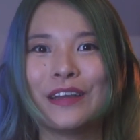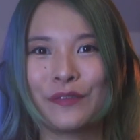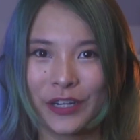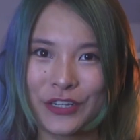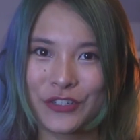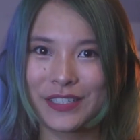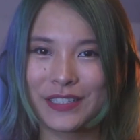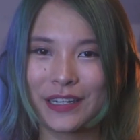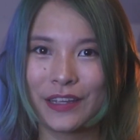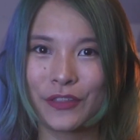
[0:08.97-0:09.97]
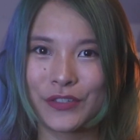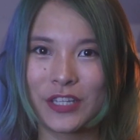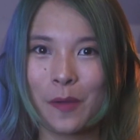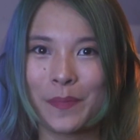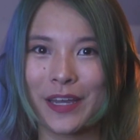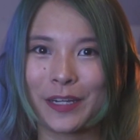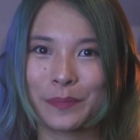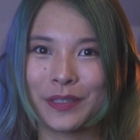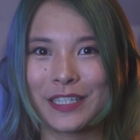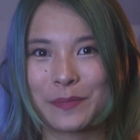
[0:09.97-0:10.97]
If you're interested in those topics,
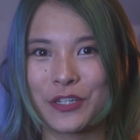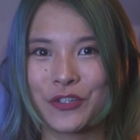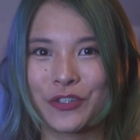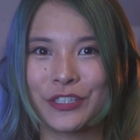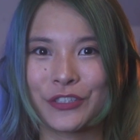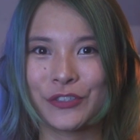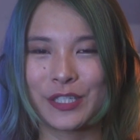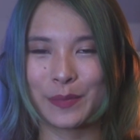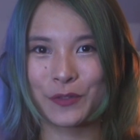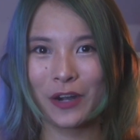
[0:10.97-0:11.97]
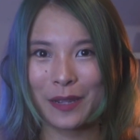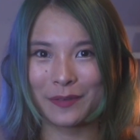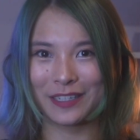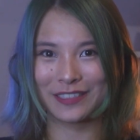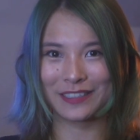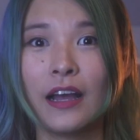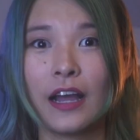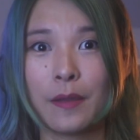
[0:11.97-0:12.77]
please be sure to subscribe us